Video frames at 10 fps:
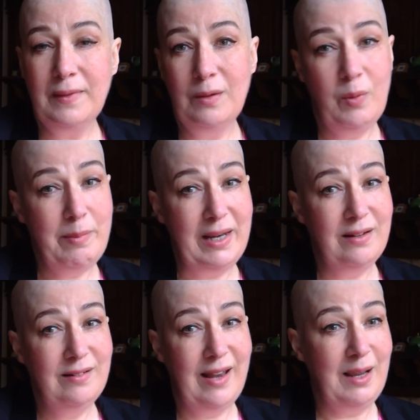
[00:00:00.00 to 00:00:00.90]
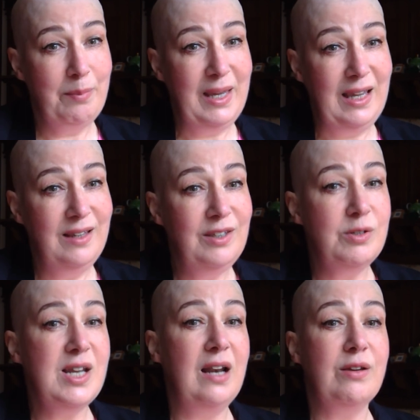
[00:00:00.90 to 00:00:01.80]
Women, like me, you
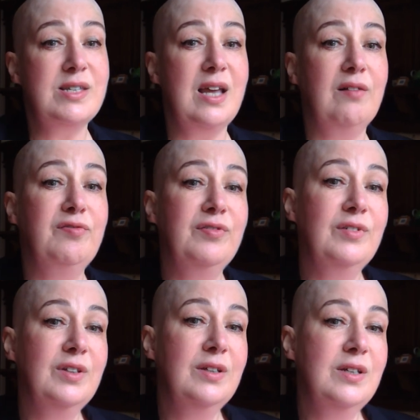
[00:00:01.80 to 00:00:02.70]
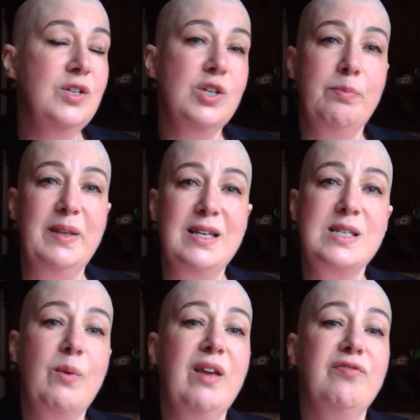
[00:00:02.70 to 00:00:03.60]
tell yourself, should be
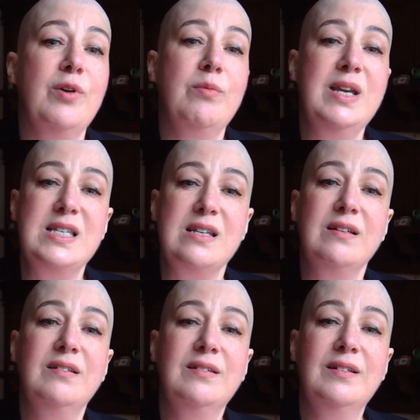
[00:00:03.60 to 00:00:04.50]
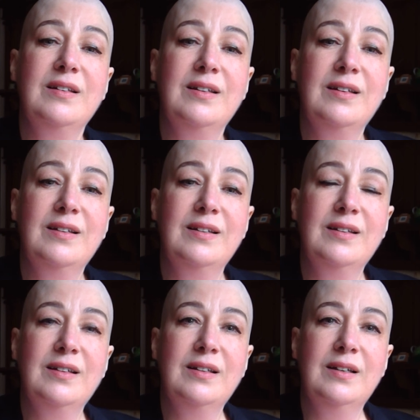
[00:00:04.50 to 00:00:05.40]
this way for a reason.
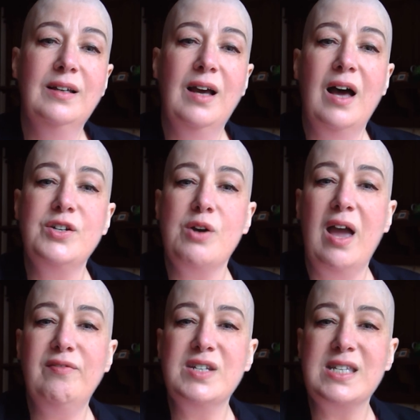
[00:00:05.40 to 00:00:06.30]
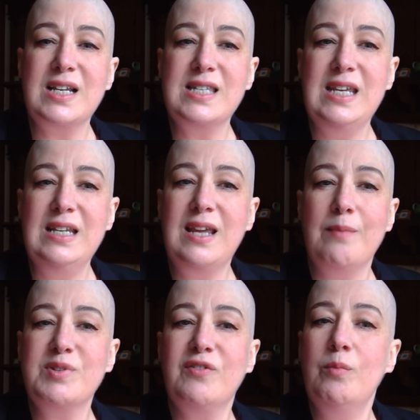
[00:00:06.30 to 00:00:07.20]
Our drive to succeed
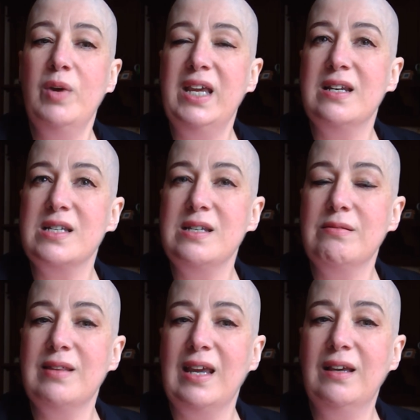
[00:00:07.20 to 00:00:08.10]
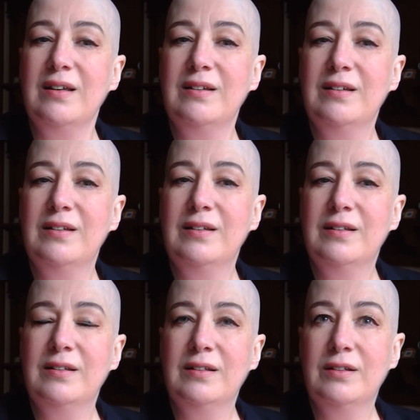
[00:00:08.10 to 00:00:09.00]
comes from weakness, you think.
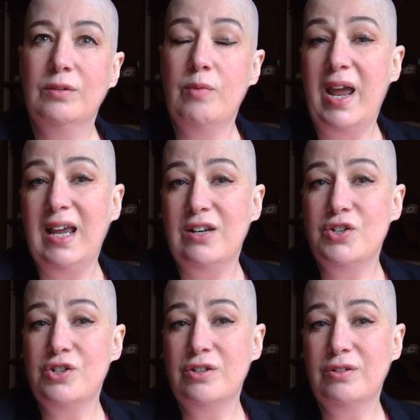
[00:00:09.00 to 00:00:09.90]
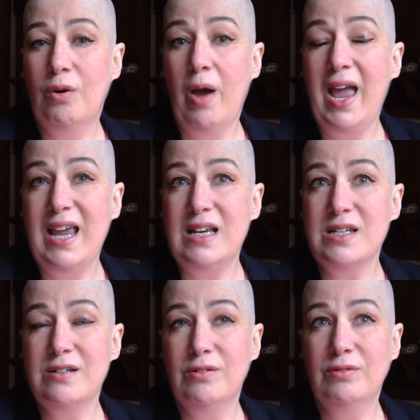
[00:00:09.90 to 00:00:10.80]
Rage, or hate,
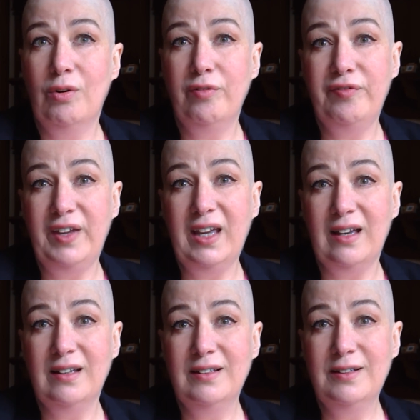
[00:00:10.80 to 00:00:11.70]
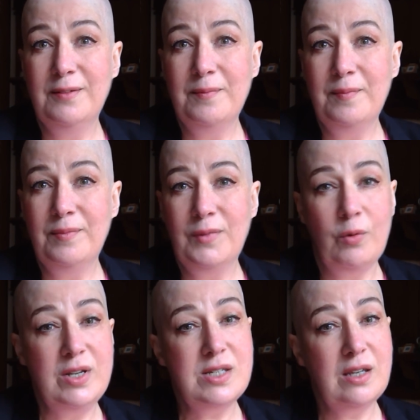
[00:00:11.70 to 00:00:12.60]
or fear,
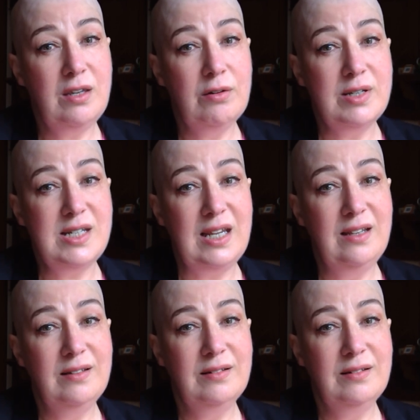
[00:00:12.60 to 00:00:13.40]
or insecurity.